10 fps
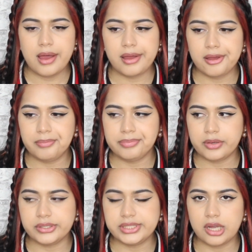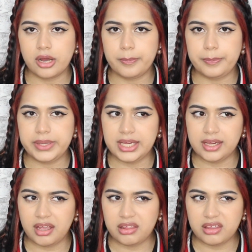OCR
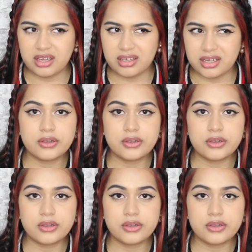B, I think.